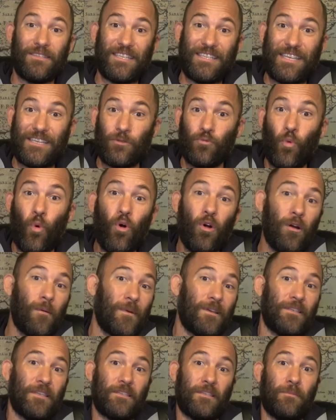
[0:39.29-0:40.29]
is as warm
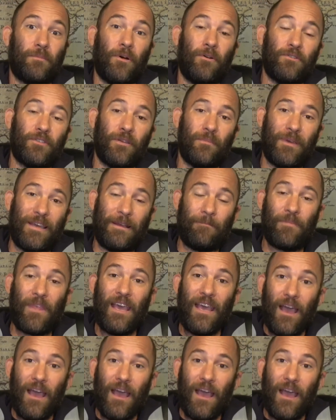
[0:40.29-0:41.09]
as it's supposed to be. supposed to be.